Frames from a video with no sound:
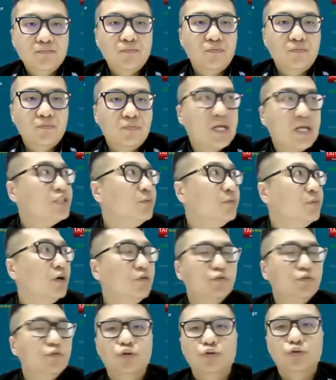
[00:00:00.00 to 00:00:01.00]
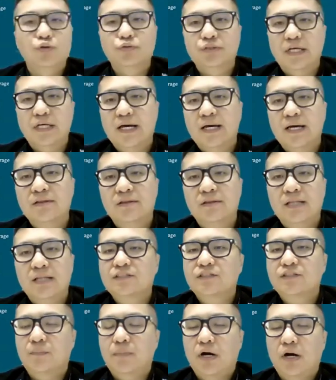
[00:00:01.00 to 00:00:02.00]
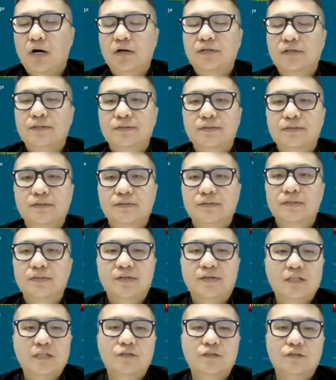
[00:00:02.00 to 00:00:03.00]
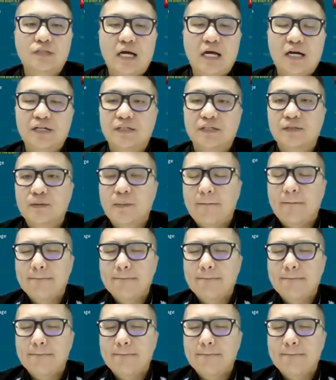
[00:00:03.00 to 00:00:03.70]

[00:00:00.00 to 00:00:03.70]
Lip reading: Let's move to the last part, the case study.